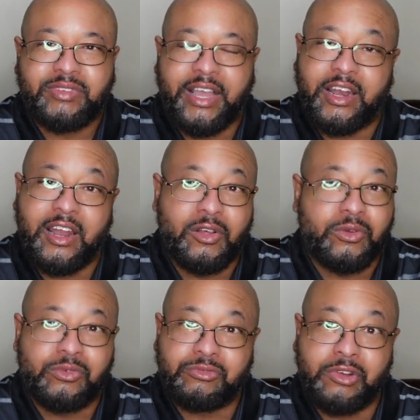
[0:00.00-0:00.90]
like a
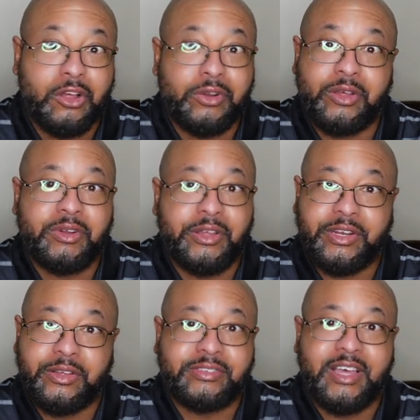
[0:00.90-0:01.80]
long, long, long,
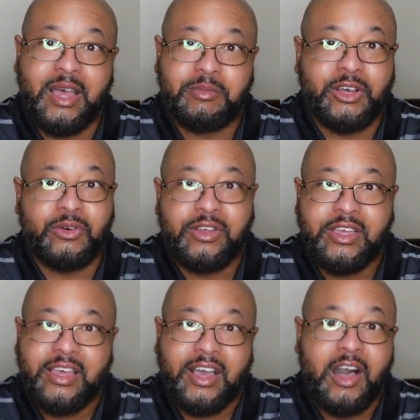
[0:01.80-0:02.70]
long, long time ago,
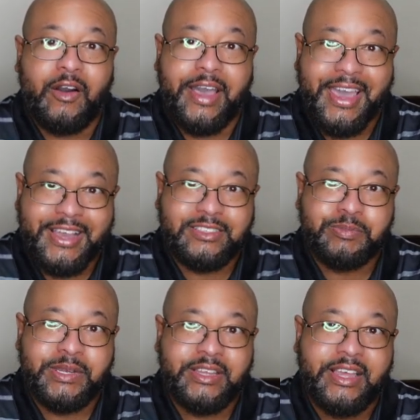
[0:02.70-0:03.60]
called
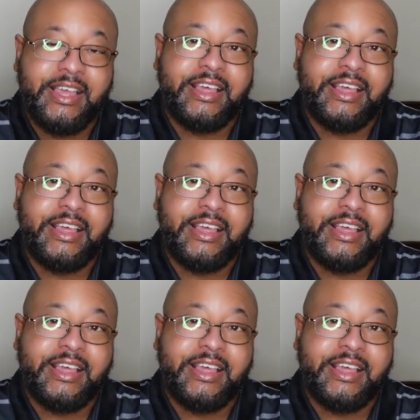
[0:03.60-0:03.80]
Aspen.